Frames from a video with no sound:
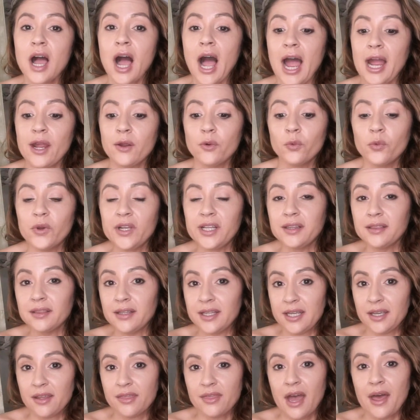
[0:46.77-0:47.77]
I will
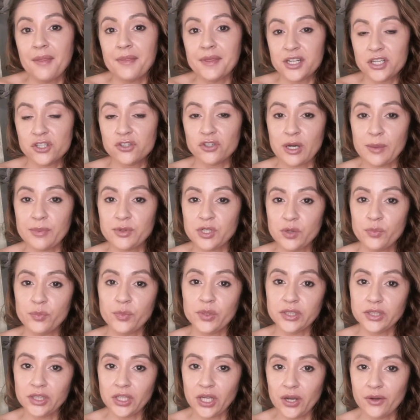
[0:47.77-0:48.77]
link that in the description
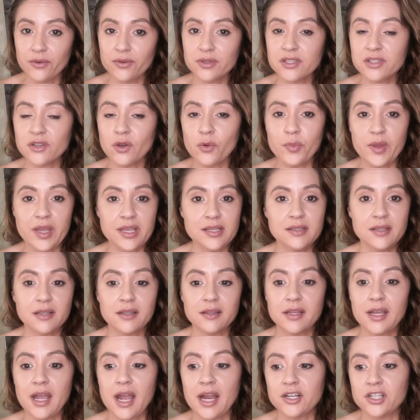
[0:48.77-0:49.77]
below. So
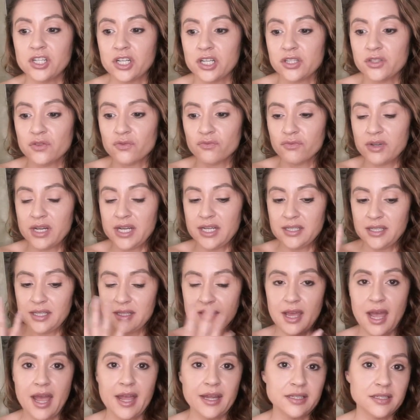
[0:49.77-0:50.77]
basically I just
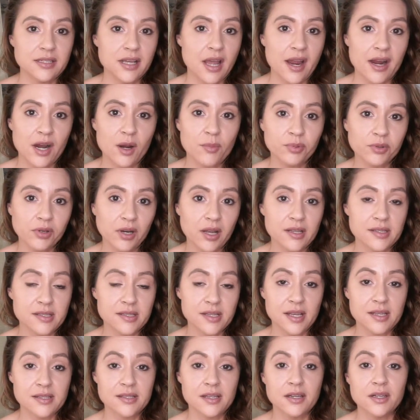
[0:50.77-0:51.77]
redid that entire
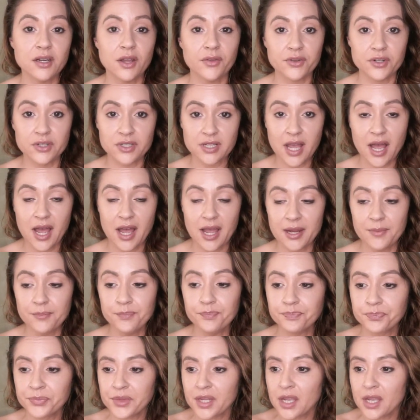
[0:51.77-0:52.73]
process another time.